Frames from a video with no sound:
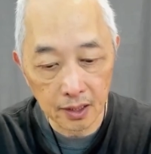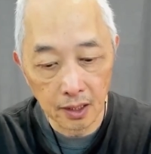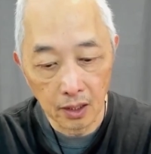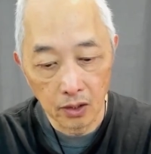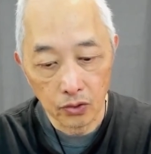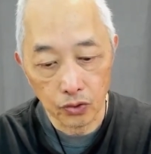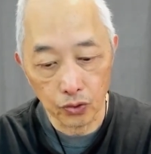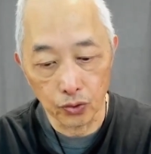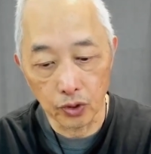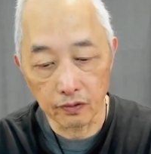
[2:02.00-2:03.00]
through the
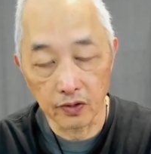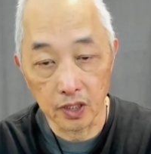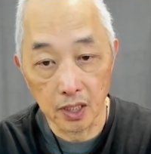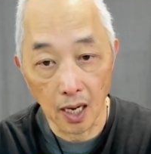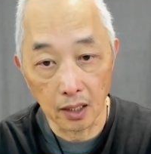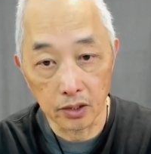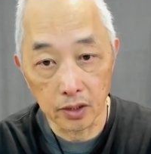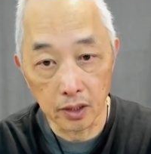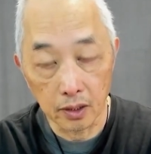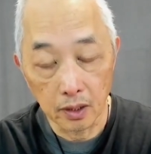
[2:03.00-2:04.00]
physiology.
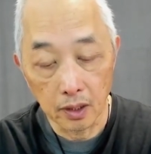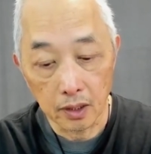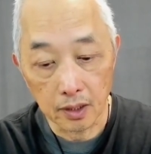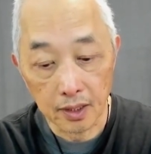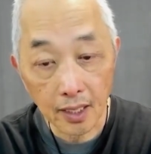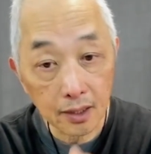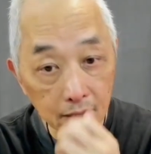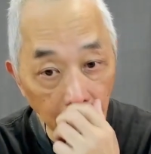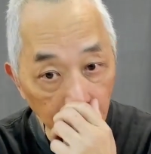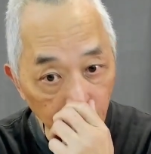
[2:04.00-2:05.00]
The second
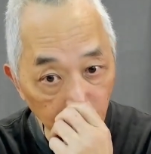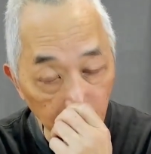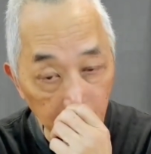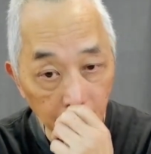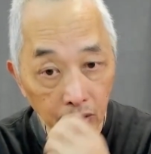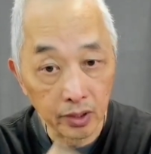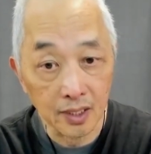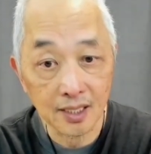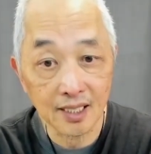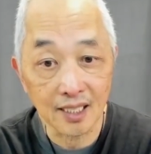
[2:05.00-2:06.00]
skandha is called the
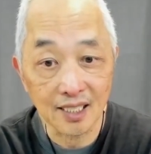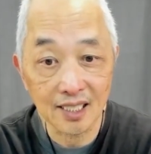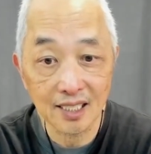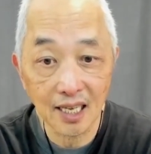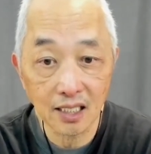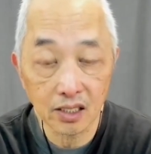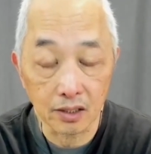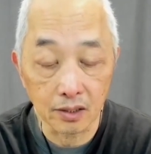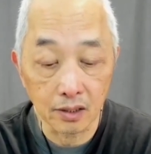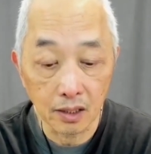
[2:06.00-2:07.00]
sensation.
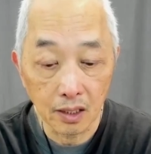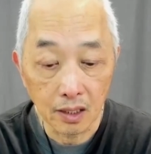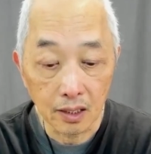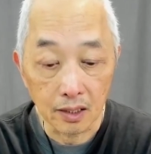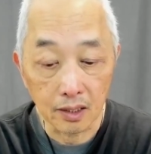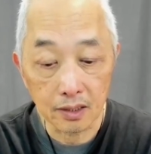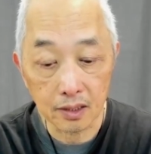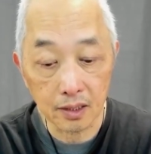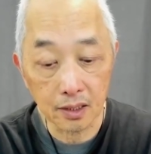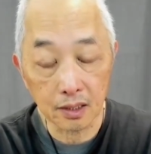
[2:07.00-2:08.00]
It's
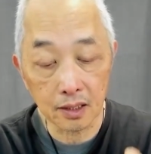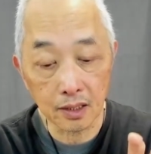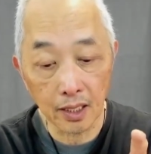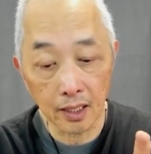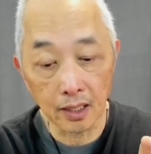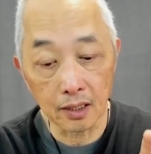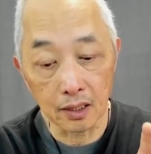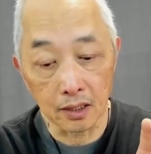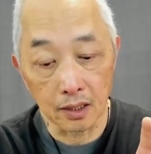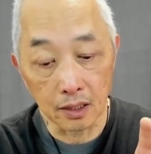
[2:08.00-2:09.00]
taking
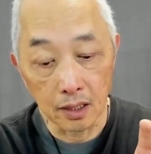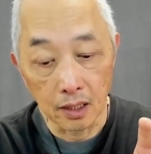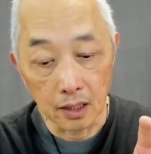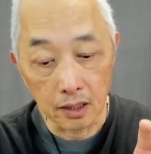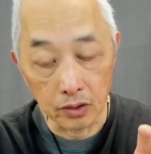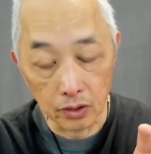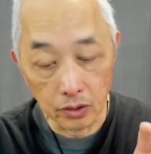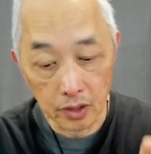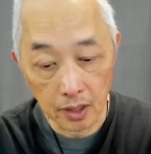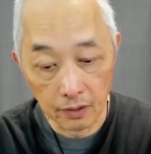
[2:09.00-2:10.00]
using
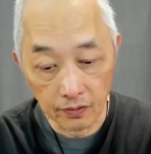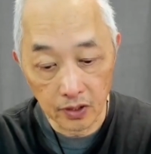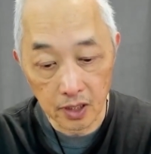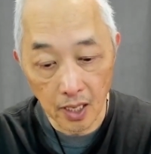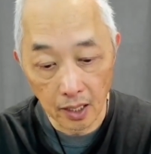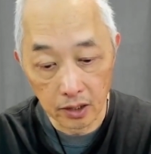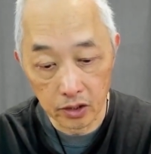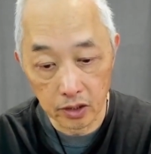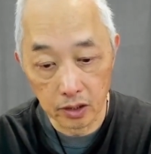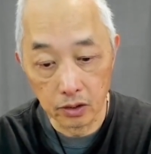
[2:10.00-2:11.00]
the physiology
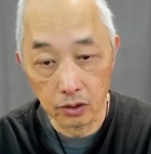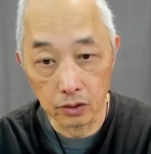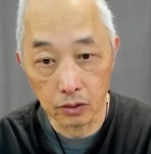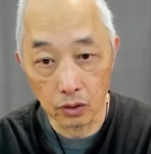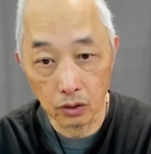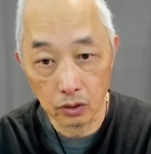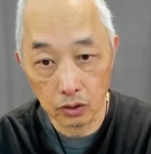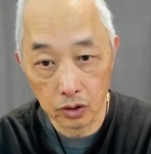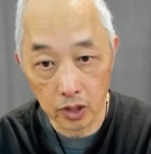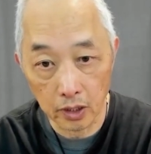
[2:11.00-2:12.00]
to
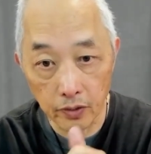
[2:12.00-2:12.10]
generate